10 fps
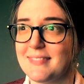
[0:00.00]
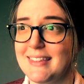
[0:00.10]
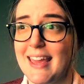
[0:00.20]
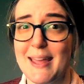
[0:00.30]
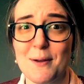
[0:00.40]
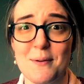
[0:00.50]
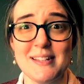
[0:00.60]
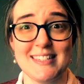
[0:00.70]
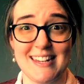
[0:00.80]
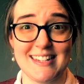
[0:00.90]
Yay,
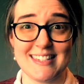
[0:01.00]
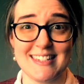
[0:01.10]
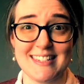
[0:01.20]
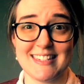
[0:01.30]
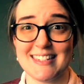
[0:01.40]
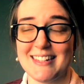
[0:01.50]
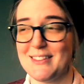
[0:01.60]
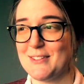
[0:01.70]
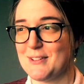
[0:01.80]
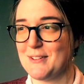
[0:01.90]
coincidences.
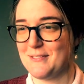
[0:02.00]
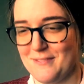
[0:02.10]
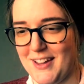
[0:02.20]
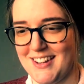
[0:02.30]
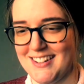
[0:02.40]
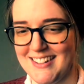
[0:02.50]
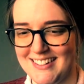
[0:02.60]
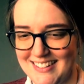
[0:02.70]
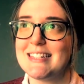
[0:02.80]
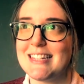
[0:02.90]
Those are fun.
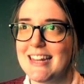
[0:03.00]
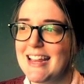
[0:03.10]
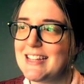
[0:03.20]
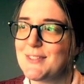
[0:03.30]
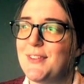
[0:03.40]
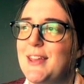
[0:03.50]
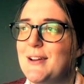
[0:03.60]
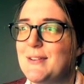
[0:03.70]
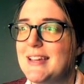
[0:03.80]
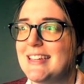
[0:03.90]
Today's
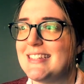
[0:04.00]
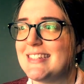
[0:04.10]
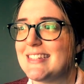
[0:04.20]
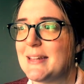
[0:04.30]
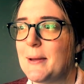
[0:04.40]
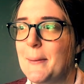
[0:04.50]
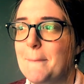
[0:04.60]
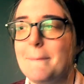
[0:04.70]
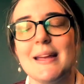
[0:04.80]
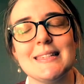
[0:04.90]
video is
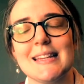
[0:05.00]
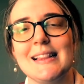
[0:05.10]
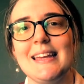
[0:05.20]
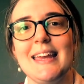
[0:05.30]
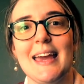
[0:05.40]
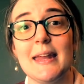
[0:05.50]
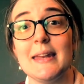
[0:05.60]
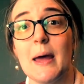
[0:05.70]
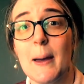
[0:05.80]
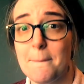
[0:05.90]
basically
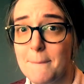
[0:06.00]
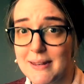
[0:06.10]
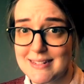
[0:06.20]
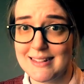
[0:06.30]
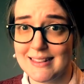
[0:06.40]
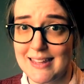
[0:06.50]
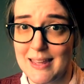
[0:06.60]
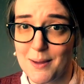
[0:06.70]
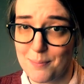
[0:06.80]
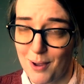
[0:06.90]
an
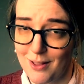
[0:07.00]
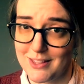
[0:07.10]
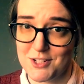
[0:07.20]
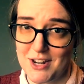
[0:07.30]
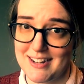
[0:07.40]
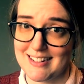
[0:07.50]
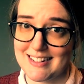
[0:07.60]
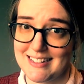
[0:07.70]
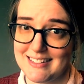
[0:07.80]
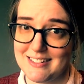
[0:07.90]
abundantly
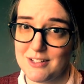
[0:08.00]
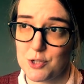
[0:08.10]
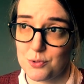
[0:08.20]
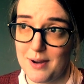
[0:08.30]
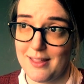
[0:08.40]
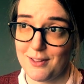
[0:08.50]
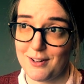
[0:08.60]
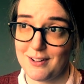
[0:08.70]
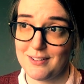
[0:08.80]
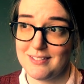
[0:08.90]
apologetic
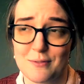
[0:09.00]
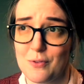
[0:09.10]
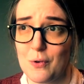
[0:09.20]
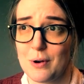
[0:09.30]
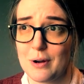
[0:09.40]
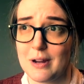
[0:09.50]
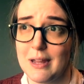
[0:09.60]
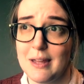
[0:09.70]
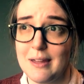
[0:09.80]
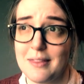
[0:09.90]
trailer for
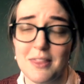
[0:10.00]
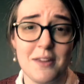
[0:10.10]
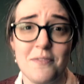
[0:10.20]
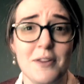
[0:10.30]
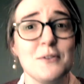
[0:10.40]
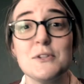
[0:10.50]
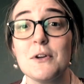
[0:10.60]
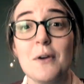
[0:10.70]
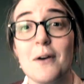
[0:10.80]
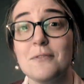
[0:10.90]
the
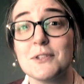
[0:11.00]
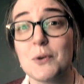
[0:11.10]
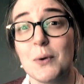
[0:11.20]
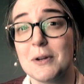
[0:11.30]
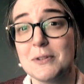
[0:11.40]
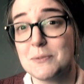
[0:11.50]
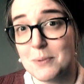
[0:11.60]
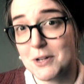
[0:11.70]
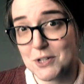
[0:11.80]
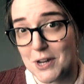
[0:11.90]
future of Squirrel's
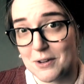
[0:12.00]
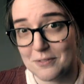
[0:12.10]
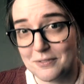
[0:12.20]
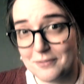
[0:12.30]
bookshelf.